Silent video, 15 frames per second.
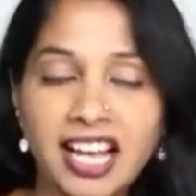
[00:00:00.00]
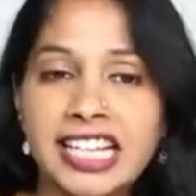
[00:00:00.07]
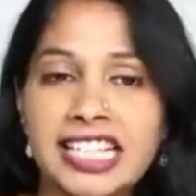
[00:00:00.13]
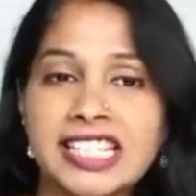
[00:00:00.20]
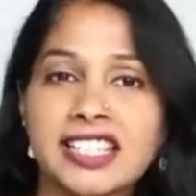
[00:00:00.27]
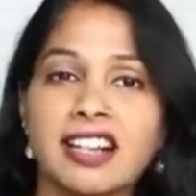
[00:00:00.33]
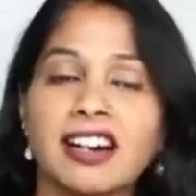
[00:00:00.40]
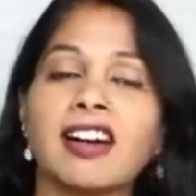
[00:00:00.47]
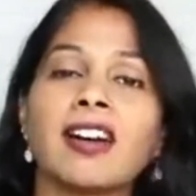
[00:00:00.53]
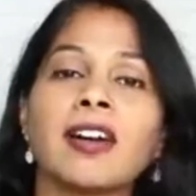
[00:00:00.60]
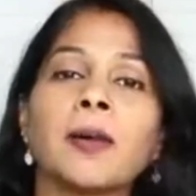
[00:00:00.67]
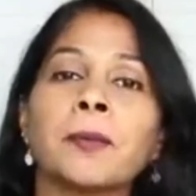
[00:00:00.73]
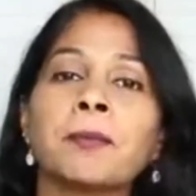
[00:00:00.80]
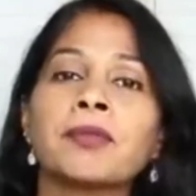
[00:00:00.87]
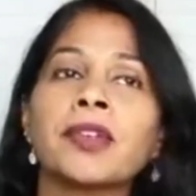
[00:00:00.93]
is
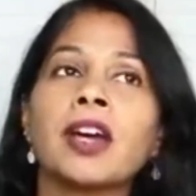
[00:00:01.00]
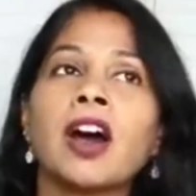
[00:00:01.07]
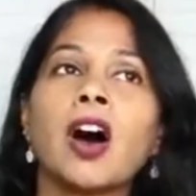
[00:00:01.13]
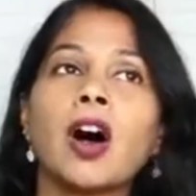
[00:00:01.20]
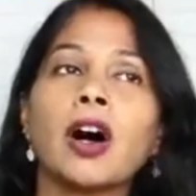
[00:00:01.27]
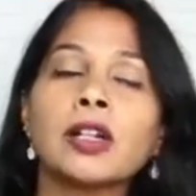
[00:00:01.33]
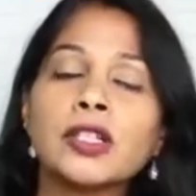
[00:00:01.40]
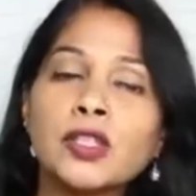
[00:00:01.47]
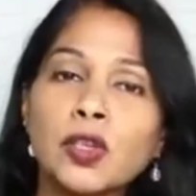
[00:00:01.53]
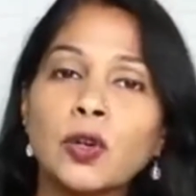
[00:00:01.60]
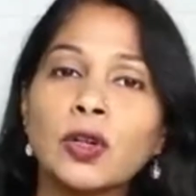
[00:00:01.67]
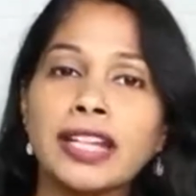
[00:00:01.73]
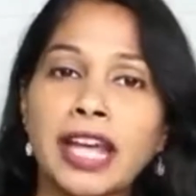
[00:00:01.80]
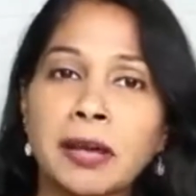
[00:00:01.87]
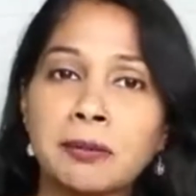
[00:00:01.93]
also
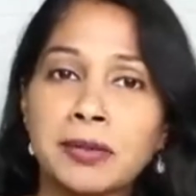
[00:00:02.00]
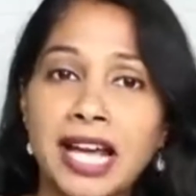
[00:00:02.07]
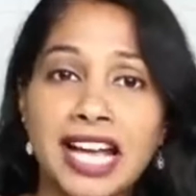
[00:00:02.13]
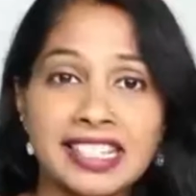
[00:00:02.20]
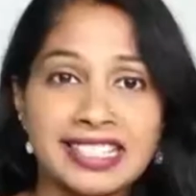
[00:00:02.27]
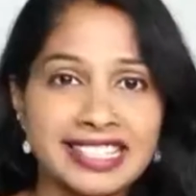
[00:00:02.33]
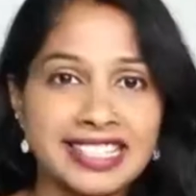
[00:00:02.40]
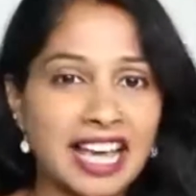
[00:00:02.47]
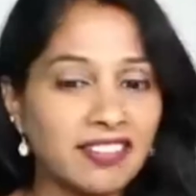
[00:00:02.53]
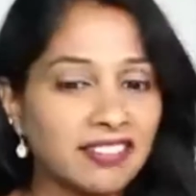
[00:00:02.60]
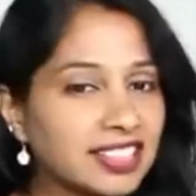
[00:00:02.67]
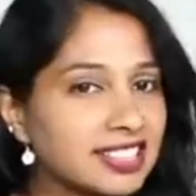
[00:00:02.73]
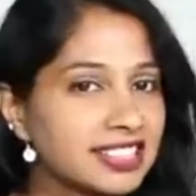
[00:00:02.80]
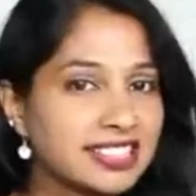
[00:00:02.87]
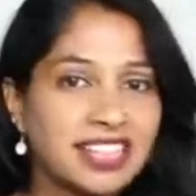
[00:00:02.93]
named as
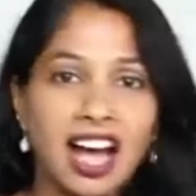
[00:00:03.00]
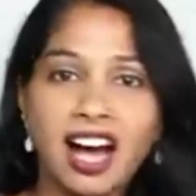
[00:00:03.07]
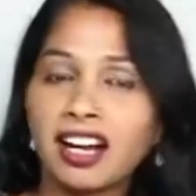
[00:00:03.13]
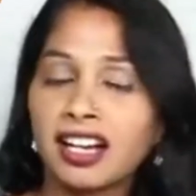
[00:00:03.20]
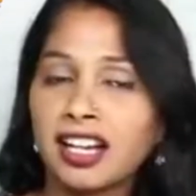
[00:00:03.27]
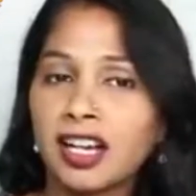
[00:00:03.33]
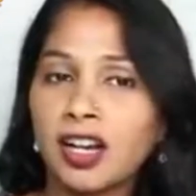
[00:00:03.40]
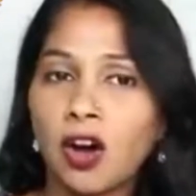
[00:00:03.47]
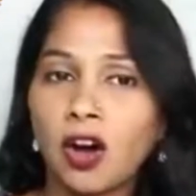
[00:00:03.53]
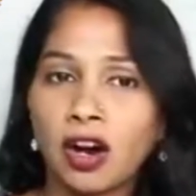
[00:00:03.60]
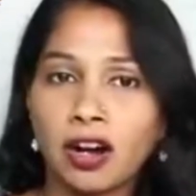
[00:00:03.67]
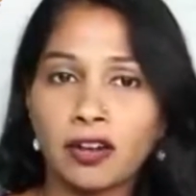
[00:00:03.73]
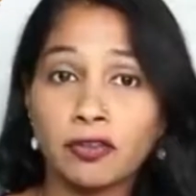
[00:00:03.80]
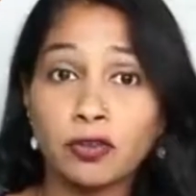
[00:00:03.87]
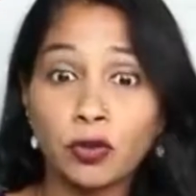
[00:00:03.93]
devil's dung
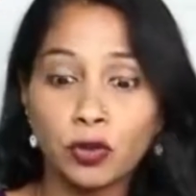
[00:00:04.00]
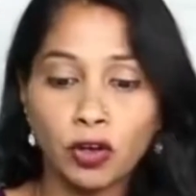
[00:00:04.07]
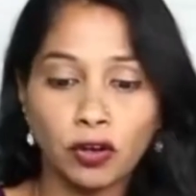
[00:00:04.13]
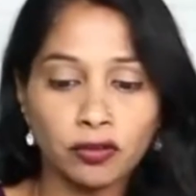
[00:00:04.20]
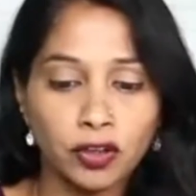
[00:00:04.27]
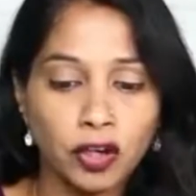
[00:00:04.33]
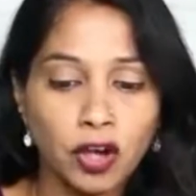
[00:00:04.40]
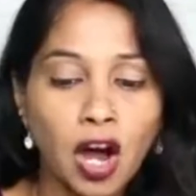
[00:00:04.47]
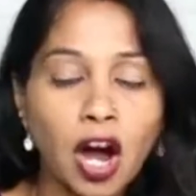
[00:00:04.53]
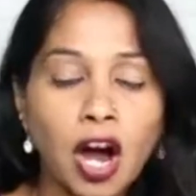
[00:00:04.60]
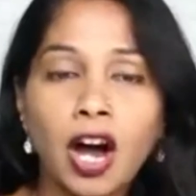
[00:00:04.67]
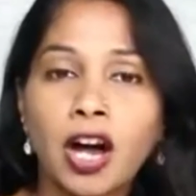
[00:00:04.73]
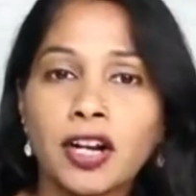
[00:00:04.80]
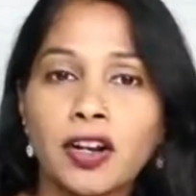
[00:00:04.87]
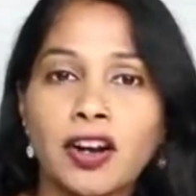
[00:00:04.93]
or food of
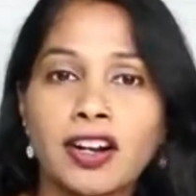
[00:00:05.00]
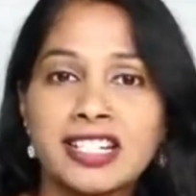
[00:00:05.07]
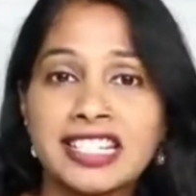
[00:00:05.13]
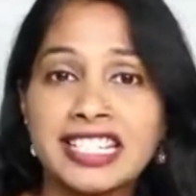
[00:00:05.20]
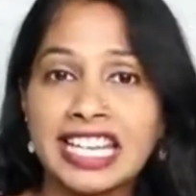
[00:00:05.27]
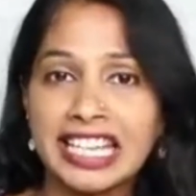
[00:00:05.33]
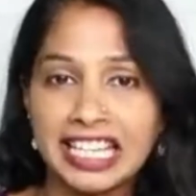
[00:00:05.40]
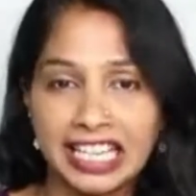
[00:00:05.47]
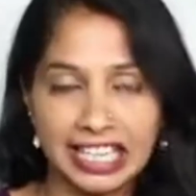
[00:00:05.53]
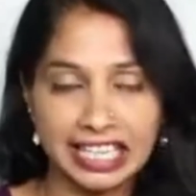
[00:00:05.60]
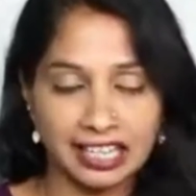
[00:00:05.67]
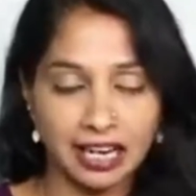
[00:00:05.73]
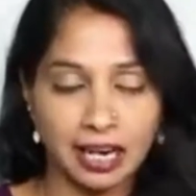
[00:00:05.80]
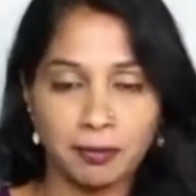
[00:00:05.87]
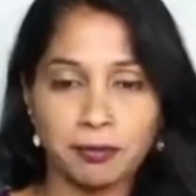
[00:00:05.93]
God or stinking
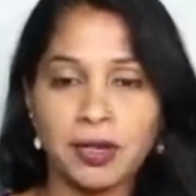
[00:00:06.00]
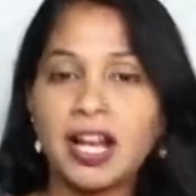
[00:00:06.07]
gum.